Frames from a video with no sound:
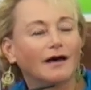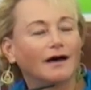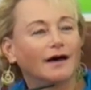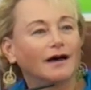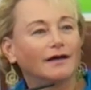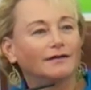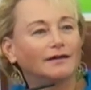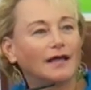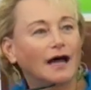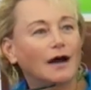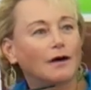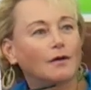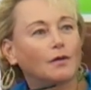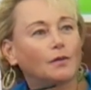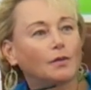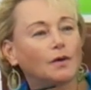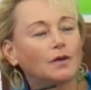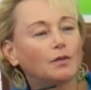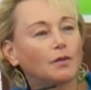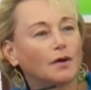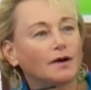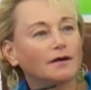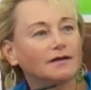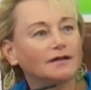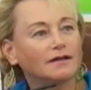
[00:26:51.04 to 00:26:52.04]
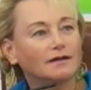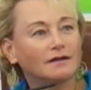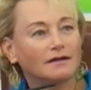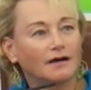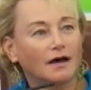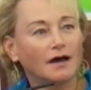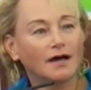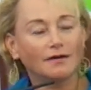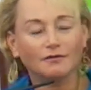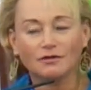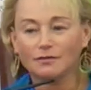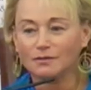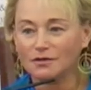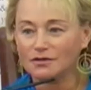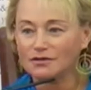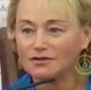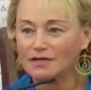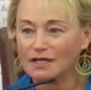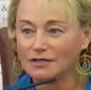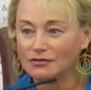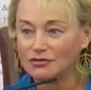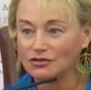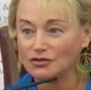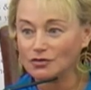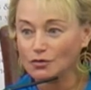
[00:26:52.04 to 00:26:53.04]
Now, we weren't
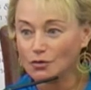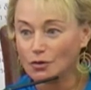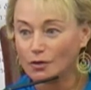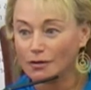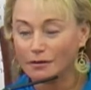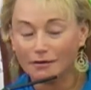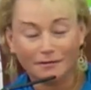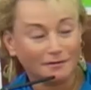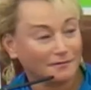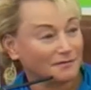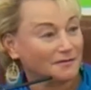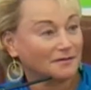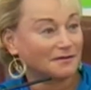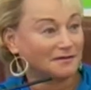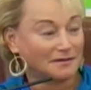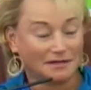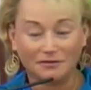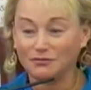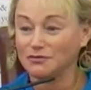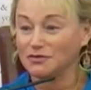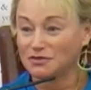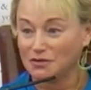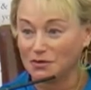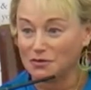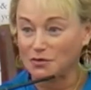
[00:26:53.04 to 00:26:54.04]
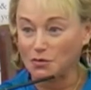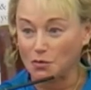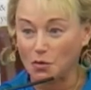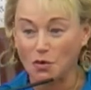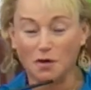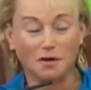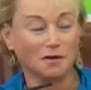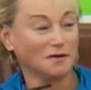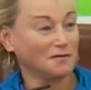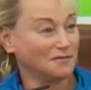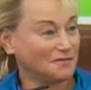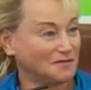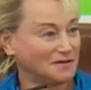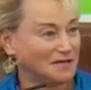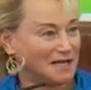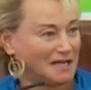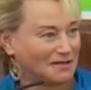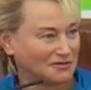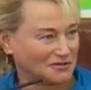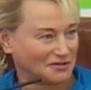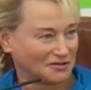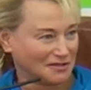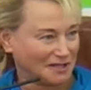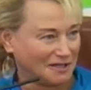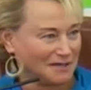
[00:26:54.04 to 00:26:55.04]
100% sure this was going to work
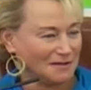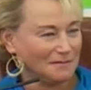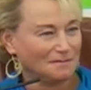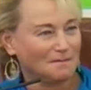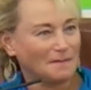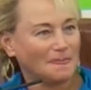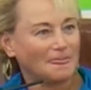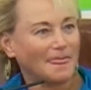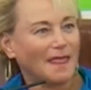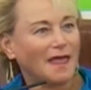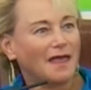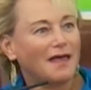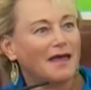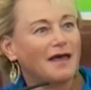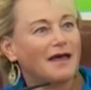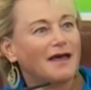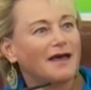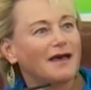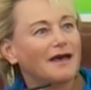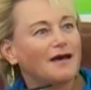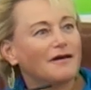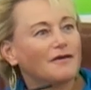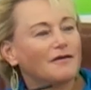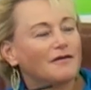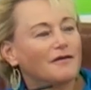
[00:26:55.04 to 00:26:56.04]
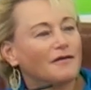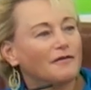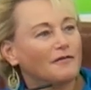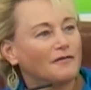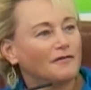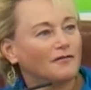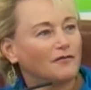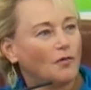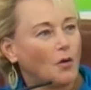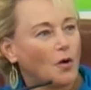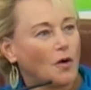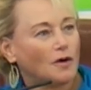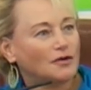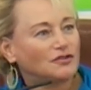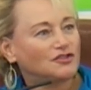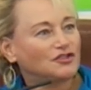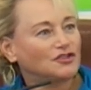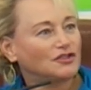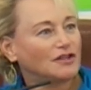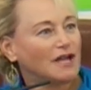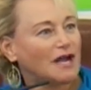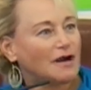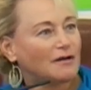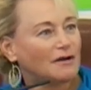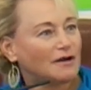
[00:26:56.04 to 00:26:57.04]
financially. For
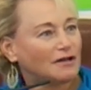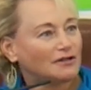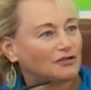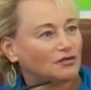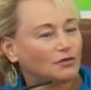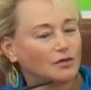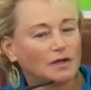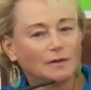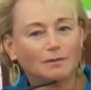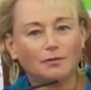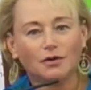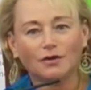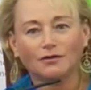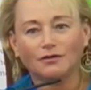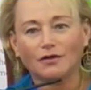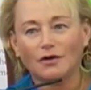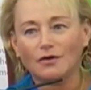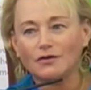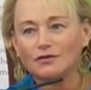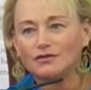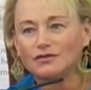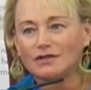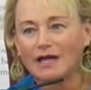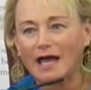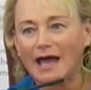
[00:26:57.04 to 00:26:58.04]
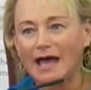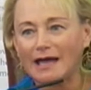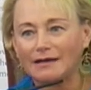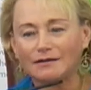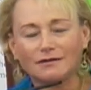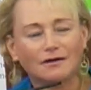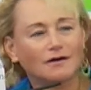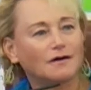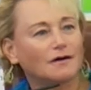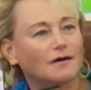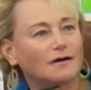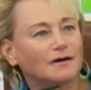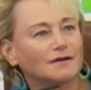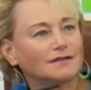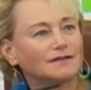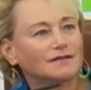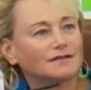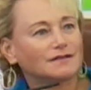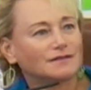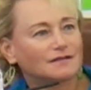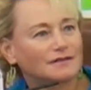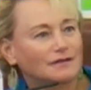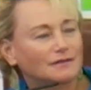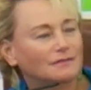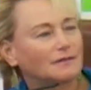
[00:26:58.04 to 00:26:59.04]
generics, we put those at
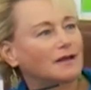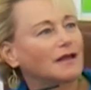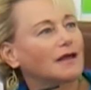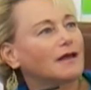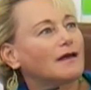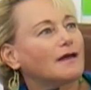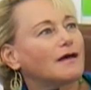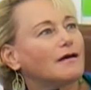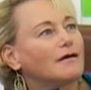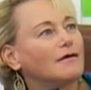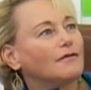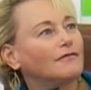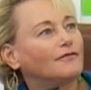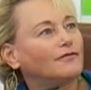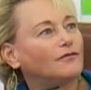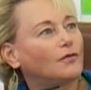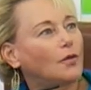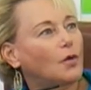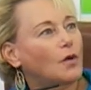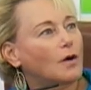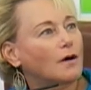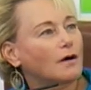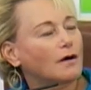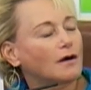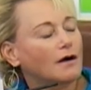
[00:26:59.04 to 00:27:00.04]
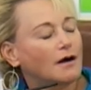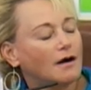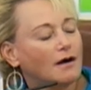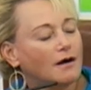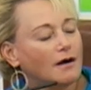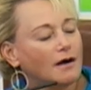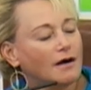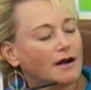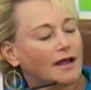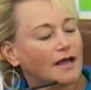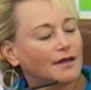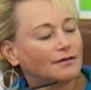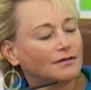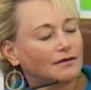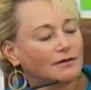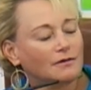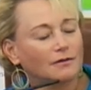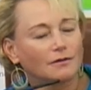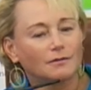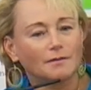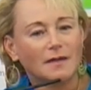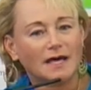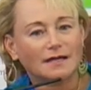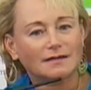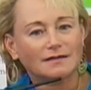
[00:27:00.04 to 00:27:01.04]
cost. For our
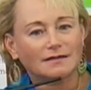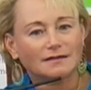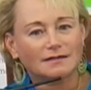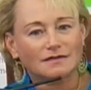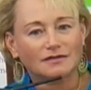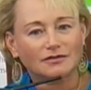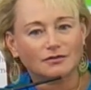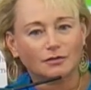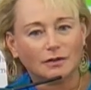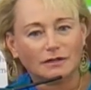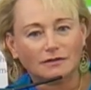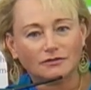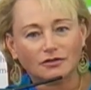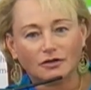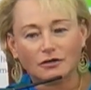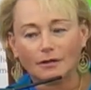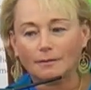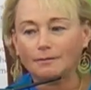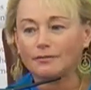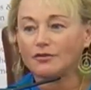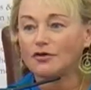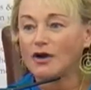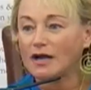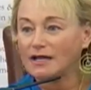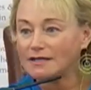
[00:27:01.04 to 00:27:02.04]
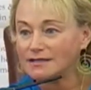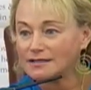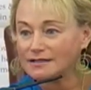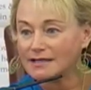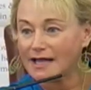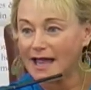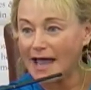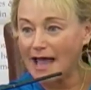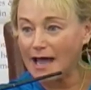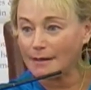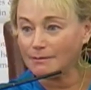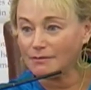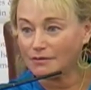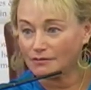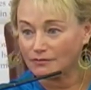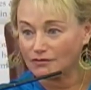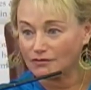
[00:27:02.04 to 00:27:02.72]
ethical medicines, we took a price cap of